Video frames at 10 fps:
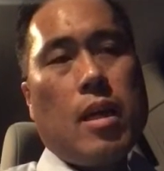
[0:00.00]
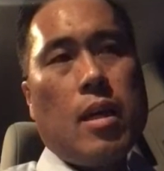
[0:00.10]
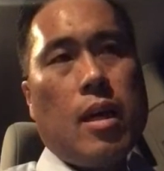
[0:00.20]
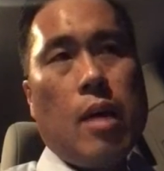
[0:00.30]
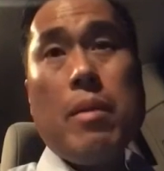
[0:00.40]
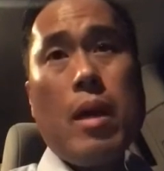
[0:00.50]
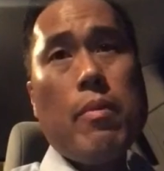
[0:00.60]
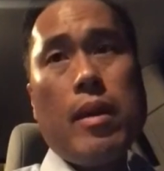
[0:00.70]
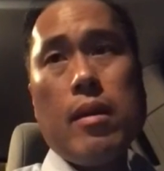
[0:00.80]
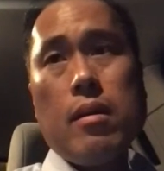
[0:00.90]
it may
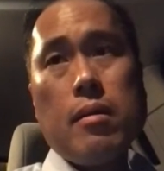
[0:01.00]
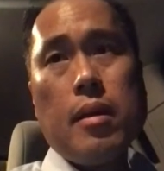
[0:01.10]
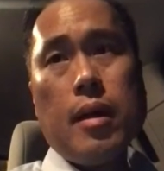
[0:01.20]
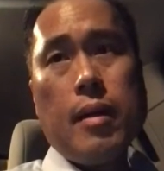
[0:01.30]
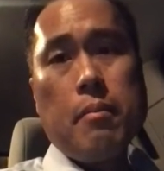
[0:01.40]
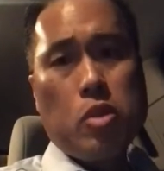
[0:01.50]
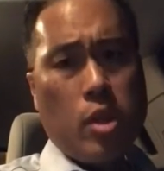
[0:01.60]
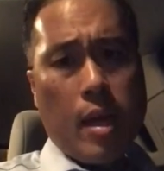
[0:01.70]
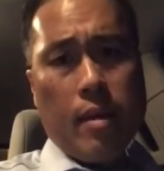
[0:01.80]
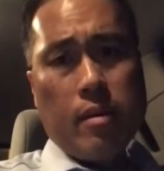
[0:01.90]
be much
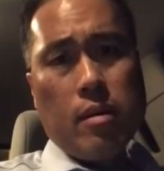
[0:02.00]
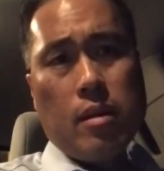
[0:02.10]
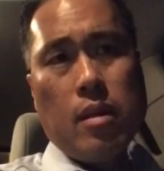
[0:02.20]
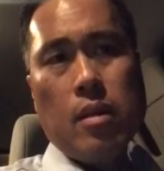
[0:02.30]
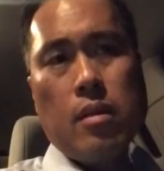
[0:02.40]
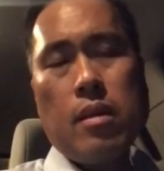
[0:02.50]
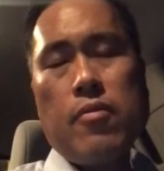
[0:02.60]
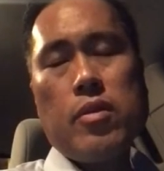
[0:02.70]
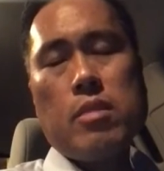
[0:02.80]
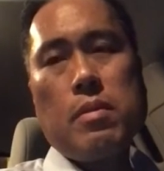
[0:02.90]
higher, the
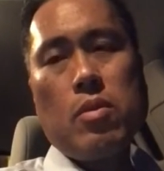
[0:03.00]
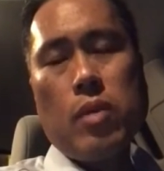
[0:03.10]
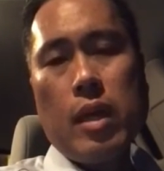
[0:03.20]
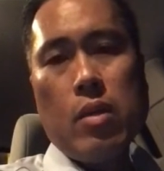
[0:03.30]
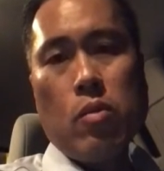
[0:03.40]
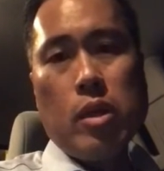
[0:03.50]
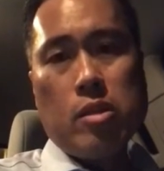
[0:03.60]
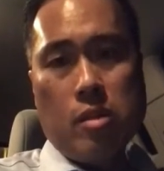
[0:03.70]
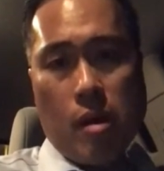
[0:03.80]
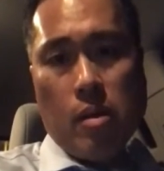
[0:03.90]
difference between what you
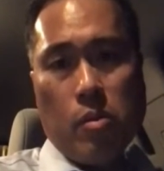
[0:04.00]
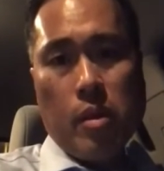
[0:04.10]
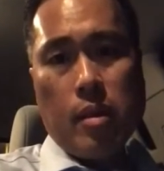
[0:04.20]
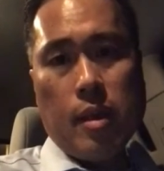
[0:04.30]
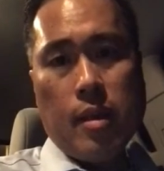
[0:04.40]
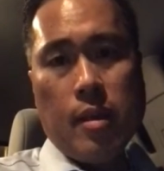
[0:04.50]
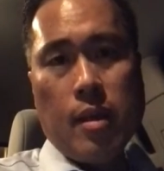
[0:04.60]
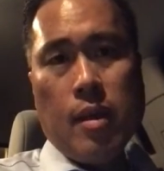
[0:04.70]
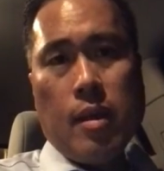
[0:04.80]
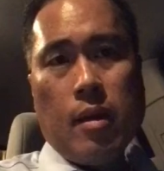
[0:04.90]
started with and
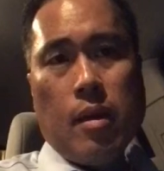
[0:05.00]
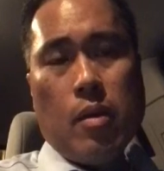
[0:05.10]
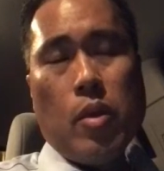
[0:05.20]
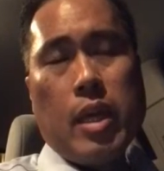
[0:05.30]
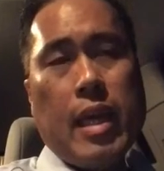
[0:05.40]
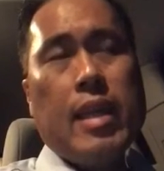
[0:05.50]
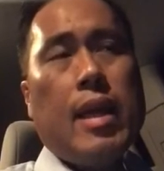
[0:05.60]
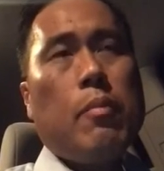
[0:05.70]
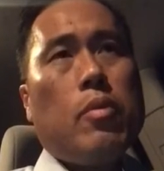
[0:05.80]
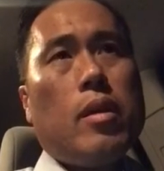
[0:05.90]
what you end
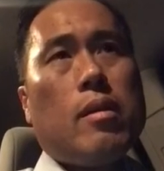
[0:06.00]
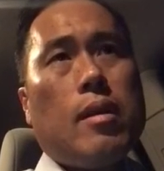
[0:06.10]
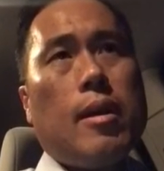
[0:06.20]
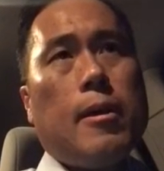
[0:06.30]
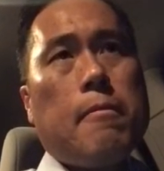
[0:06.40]
up with.